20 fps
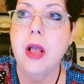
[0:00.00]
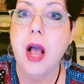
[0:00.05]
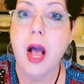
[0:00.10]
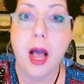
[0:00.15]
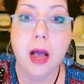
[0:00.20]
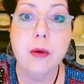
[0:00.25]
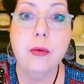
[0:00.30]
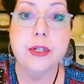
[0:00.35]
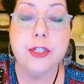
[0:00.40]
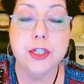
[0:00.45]

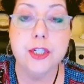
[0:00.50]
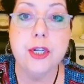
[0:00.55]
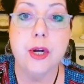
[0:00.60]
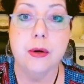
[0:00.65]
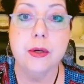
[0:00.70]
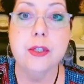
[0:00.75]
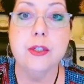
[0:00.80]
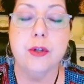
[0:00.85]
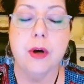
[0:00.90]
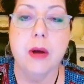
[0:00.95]
I was
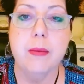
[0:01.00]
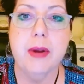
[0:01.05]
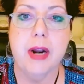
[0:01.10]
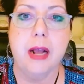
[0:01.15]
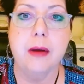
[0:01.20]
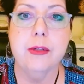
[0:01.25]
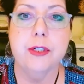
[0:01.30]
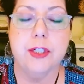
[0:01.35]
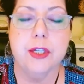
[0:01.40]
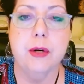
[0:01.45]
shown a drum and
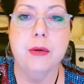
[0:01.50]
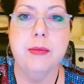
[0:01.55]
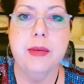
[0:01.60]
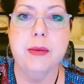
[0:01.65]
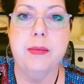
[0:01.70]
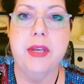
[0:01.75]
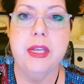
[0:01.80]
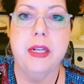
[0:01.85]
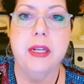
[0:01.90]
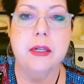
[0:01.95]
I was shown
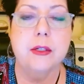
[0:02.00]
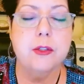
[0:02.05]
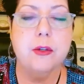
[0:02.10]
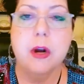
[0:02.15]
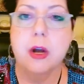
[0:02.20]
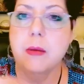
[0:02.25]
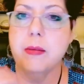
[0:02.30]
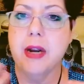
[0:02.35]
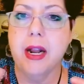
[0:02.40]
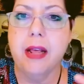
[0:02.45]
me beating a drum. And